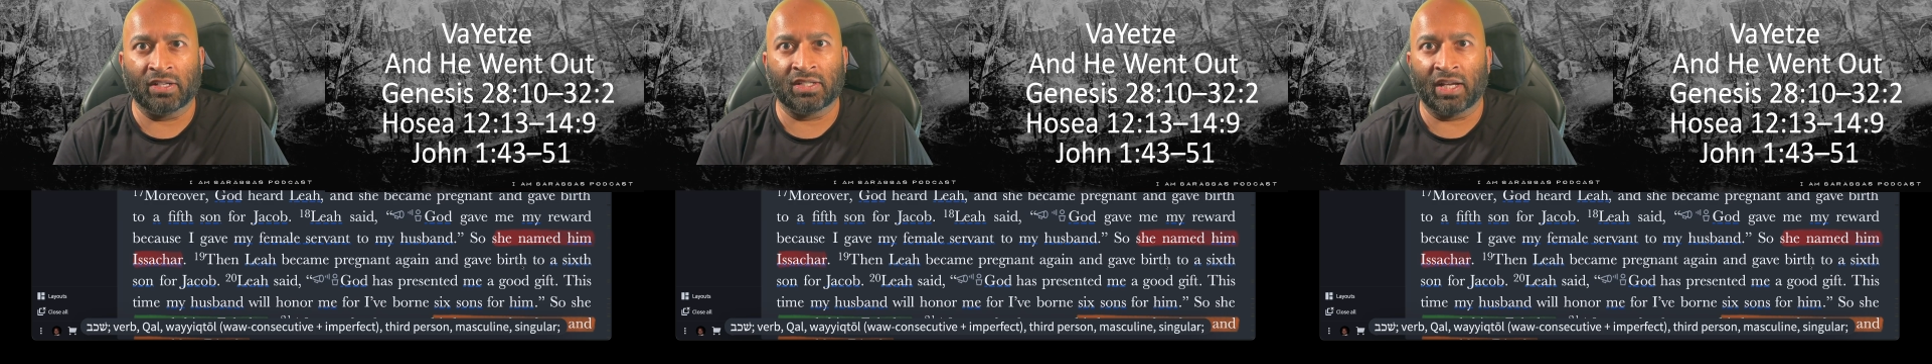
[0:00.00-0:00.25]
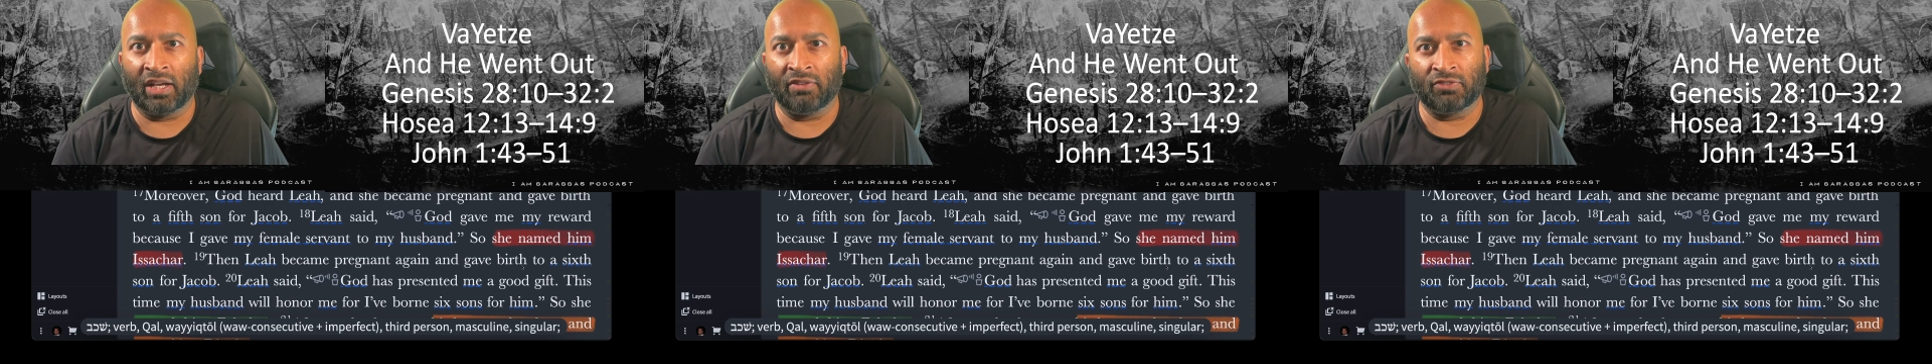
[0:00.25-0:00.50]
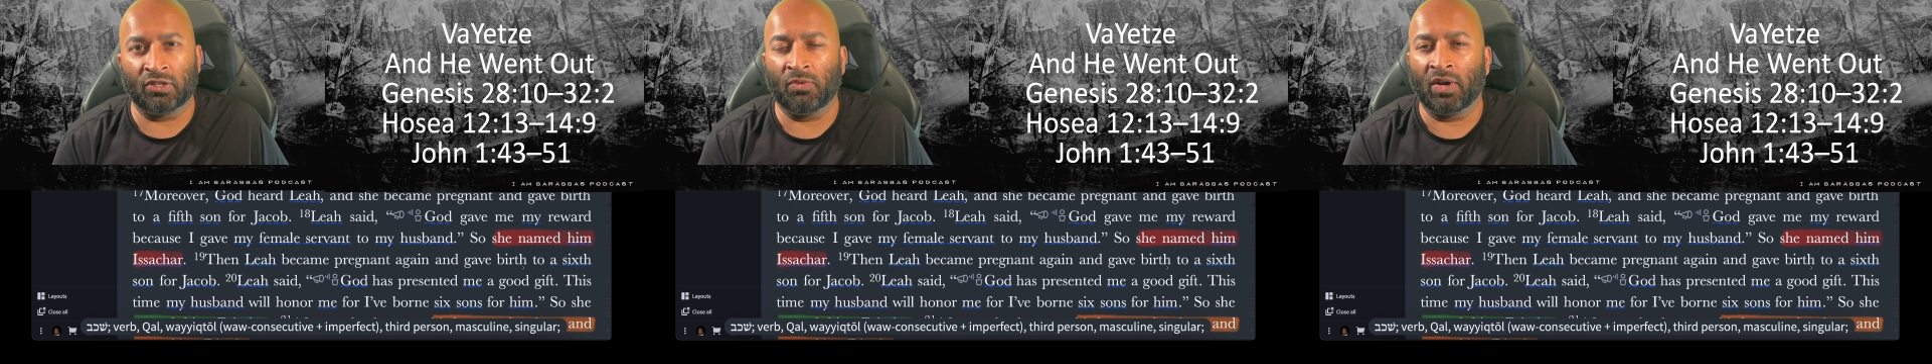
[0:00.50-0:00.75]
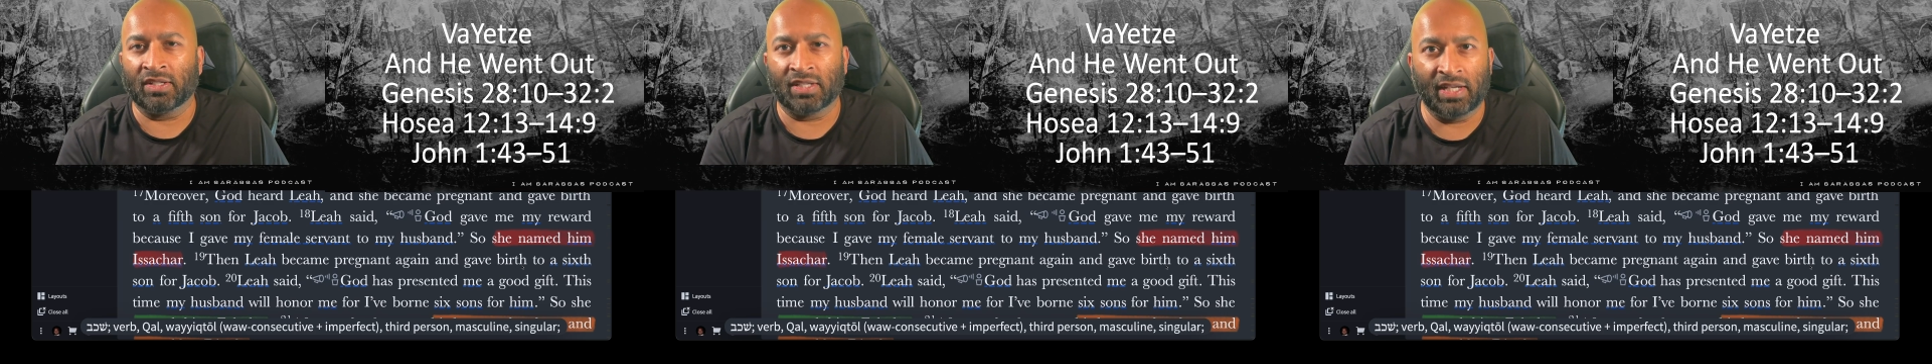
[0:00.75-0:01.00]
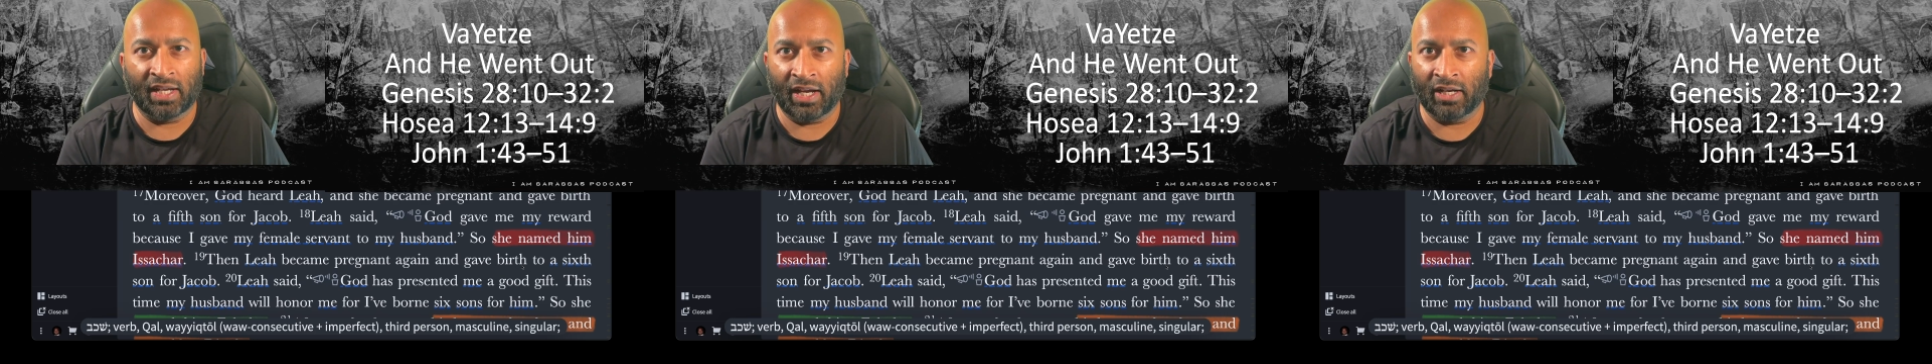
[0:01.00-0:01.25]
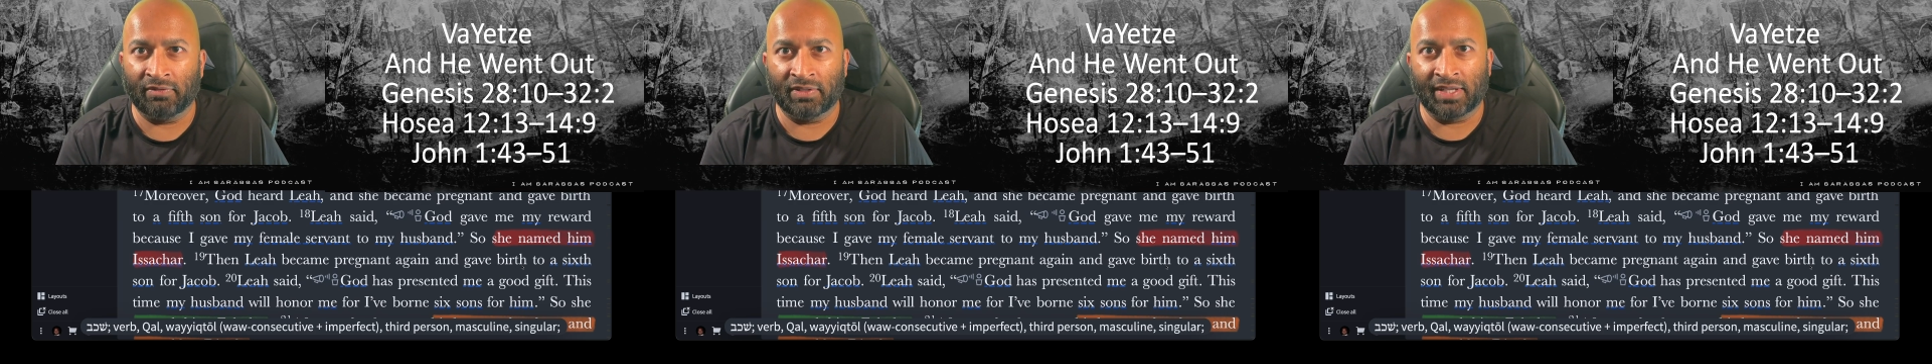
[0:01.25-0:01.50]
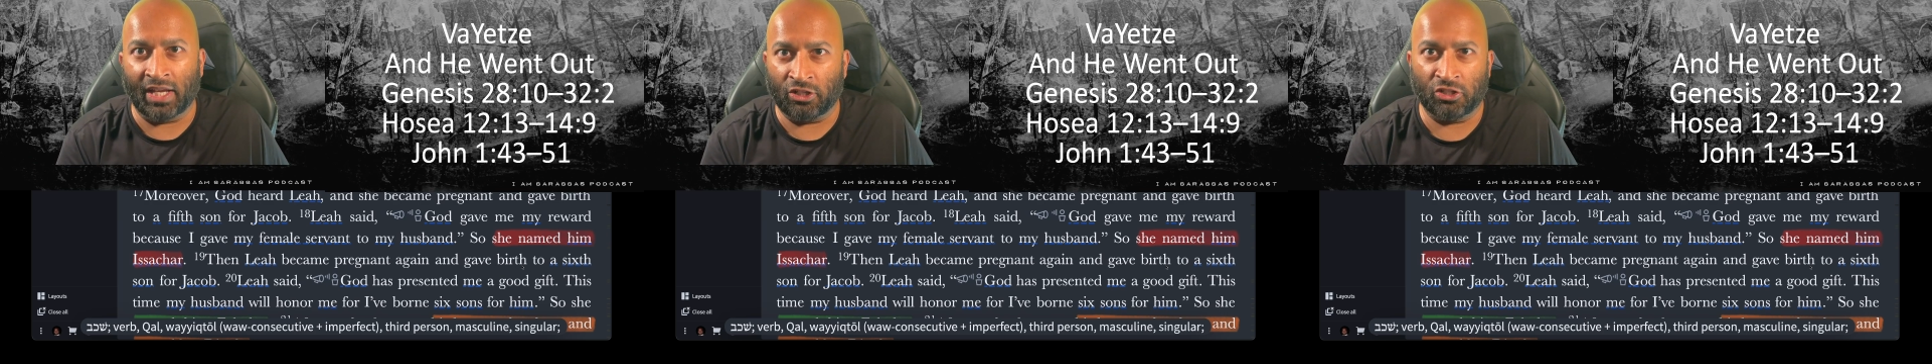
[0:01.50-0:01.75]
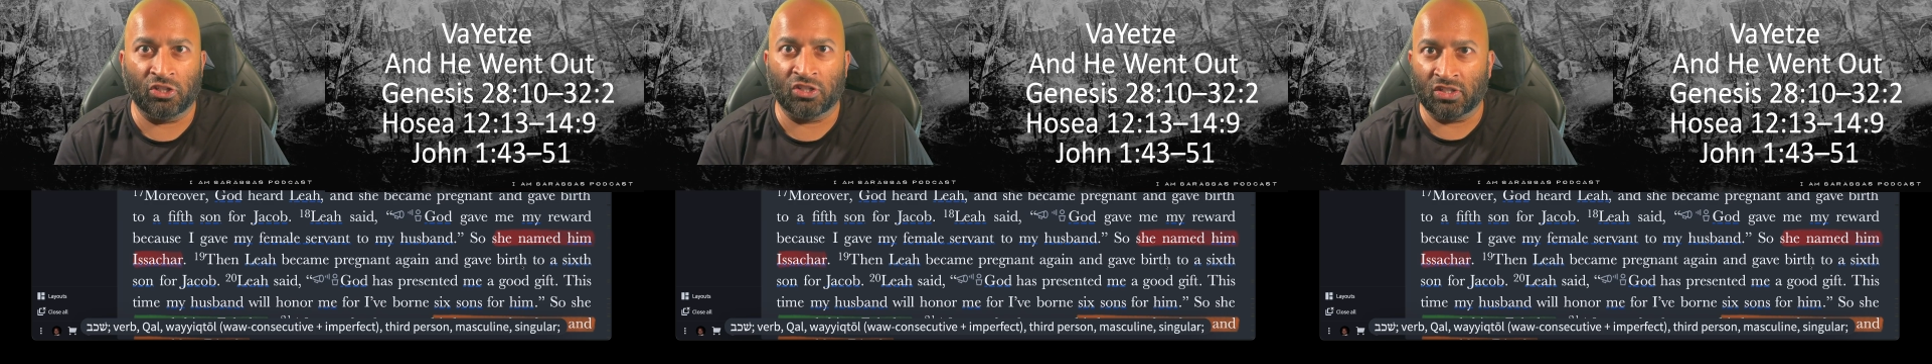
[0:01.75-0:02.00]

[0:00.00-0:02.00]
She's like, if she wants any kind of attention,